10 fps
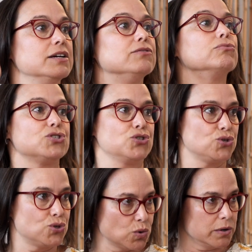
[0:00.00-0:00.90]
of
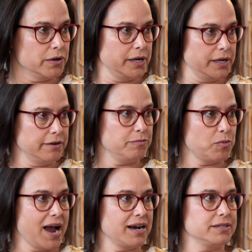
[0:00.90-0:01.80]
restorative
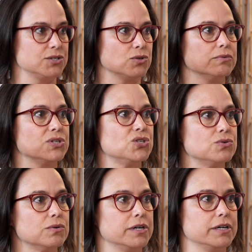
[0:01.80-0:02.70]
practice or
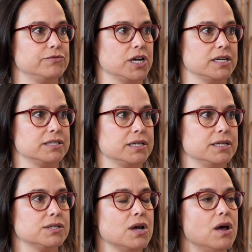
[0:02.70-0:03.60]
restorative justice,